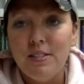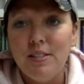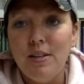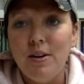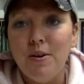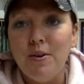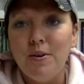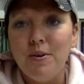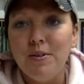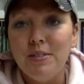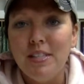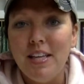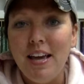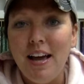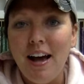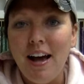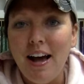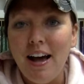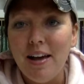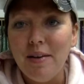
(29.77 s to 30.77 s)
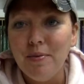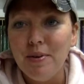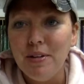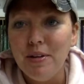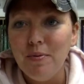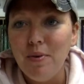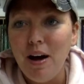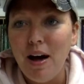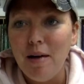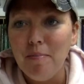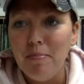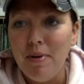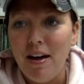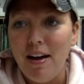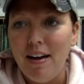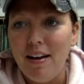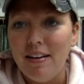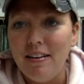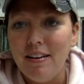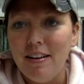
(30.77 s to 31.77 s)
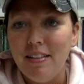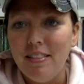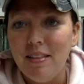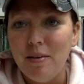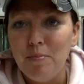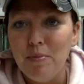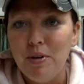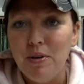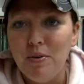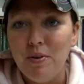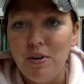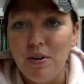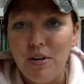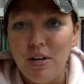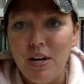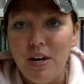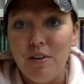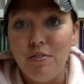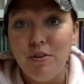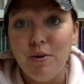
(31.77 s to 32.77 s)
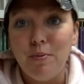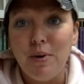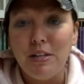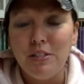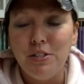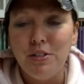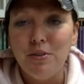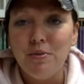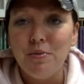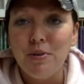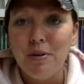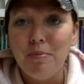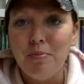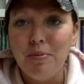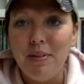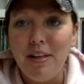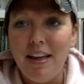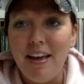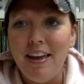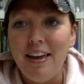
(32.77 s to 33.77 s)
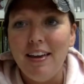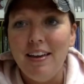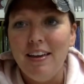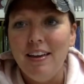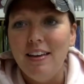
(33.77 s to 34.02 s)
So say hi when you hop on and let me know you're here if you're watching the replay.